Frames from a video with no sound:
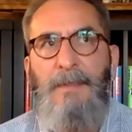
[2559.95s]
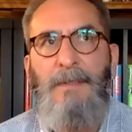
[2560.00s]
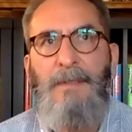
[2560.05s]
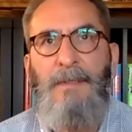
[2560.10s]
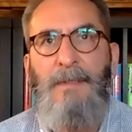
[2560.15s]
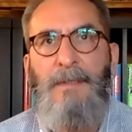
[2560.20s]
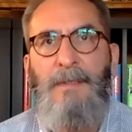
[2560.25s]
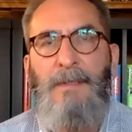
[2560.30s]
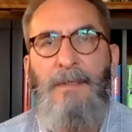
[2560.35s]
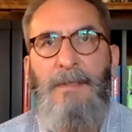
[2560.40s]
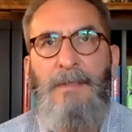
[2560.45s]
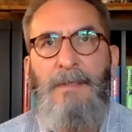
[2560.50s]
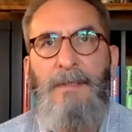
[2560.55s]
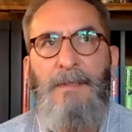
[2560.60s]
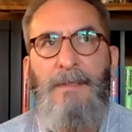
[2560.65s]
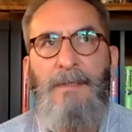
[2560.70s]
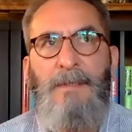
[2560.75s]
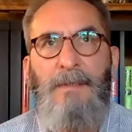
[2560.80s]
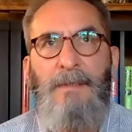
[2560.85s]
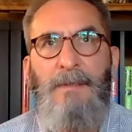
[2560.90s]
And
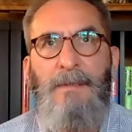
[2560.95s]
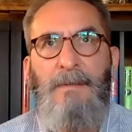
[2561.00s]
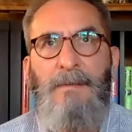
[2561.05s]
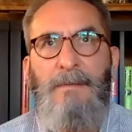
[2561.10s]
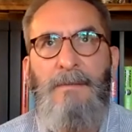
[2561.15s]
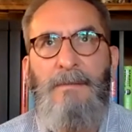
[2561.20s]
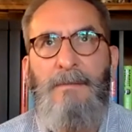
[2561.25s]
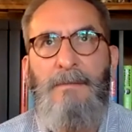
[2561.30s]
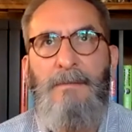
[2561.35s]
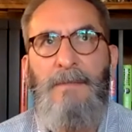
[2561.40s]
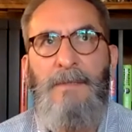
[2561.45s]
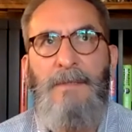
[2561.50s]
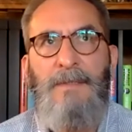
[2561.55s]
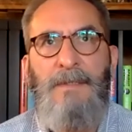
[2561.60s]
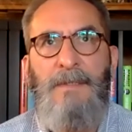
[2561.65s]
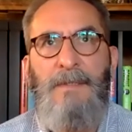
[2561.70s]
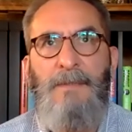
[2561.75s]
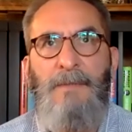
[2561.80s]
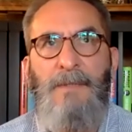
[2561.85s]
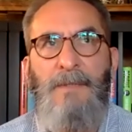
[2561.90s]
uh, let's
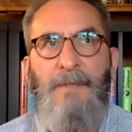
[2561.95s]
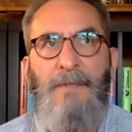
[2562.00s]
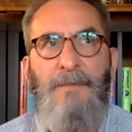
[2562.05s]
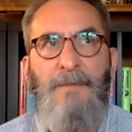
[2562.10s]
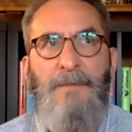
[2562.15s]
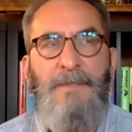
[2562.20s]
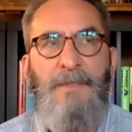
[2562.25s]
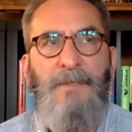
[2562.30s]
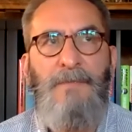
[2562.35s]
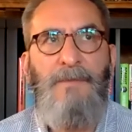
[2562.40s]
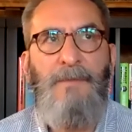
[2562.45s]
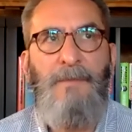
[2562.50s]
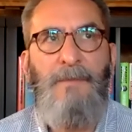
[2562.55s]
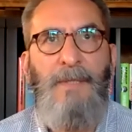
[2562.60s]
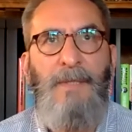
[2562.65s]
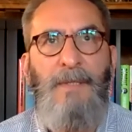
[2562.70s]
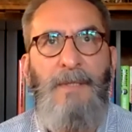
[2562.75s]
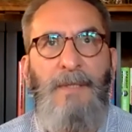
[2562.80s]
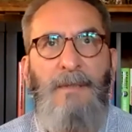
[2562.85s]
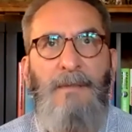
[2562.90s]
see what else was different
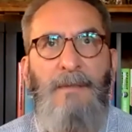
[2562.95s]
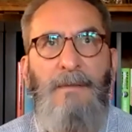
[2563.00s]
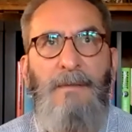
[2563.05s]
about it